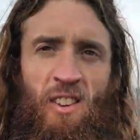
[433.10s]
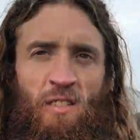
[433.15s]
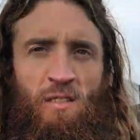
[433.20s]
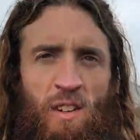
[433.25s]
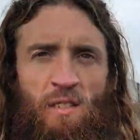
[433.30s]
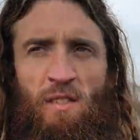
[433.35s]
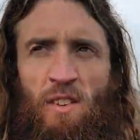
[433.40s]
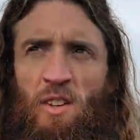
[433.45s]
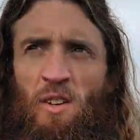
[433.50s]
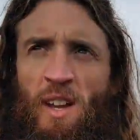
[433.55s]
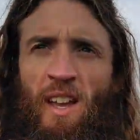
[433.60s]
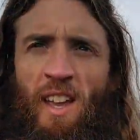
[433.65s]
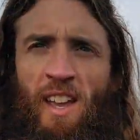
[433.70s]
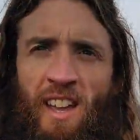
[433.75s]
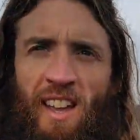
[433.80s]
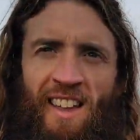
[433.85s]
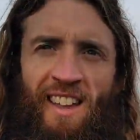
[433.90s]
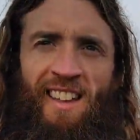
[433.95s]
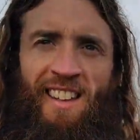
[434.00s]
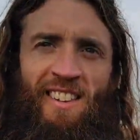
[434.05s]
Lovely view, eh?
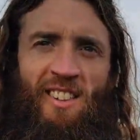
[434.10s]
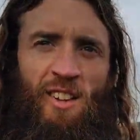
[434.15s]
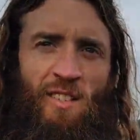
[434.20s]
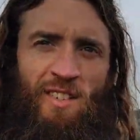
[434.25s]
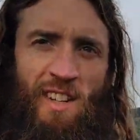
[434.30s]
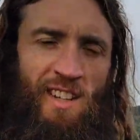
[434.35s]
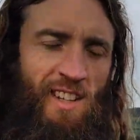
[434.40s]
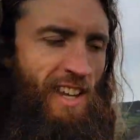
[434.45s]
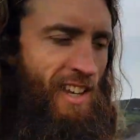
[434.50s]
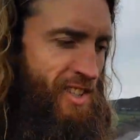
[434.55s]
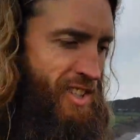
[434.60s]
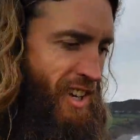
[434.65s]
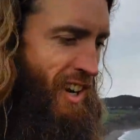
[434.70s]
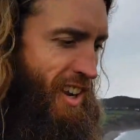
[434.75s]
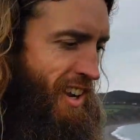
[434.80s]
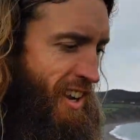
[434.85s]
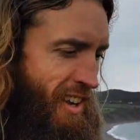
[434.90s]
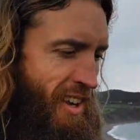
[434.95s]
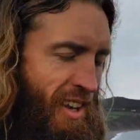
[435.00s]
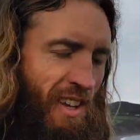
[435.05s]
Lovely nature.
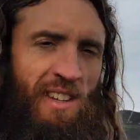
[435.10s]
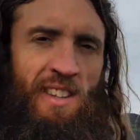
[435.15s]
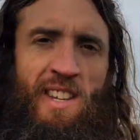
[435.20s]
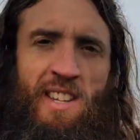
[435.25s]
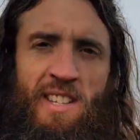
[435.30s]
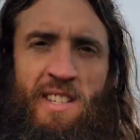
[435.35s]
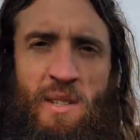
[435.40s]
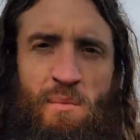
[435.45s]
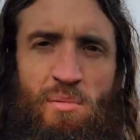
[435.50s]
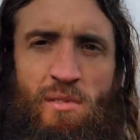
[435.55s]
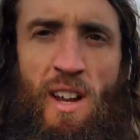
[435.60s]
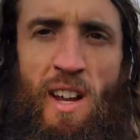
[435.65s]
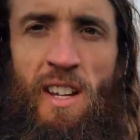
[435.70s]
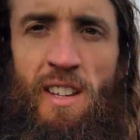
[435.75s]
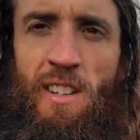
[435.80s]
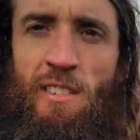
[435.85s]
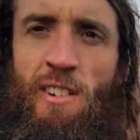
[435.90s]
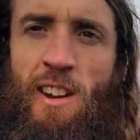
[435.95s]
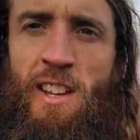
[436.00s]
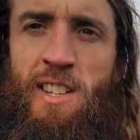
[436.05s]
This is the
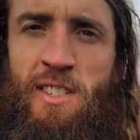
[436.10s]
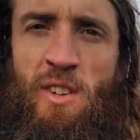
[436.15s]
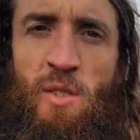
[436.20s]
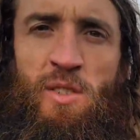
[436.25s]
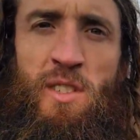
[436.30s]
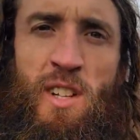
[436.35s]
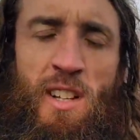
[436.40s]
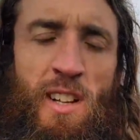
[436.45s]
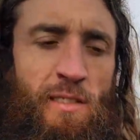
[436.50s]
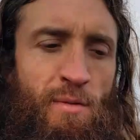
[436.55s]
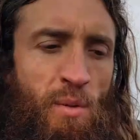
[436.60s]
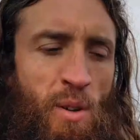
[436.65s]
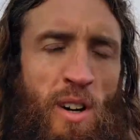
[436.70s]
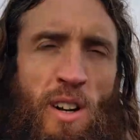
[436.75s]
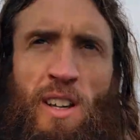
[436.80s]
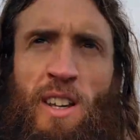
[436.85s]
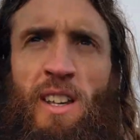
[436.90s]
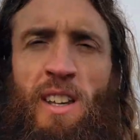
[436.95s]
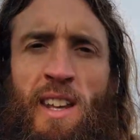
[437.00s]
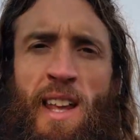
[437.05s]
Bray to Greystones Cliff
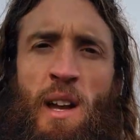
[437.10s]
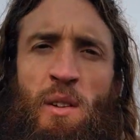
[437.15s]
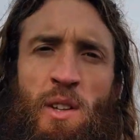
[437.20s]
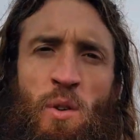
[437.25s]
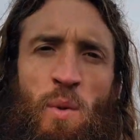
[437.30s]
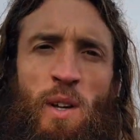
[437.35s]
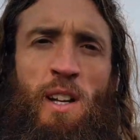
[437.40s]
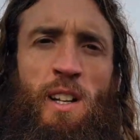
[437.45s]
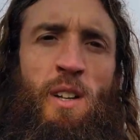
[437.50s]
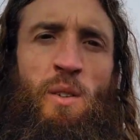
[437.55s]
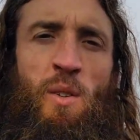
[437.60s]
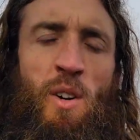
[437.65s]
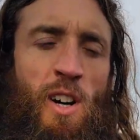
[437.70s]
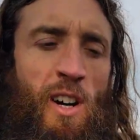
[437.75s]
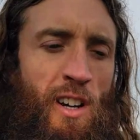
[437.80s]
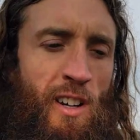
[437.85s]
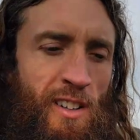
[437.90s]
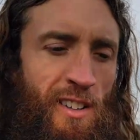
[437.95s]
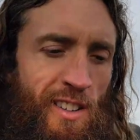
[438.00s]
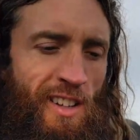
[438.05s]
Walk in County Wicklow,
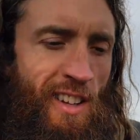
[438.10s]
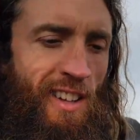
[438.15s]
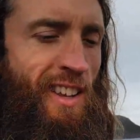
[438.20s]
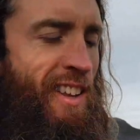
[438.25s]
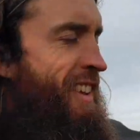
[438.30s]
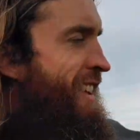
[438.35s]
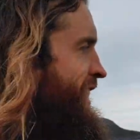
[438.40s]
Ireland.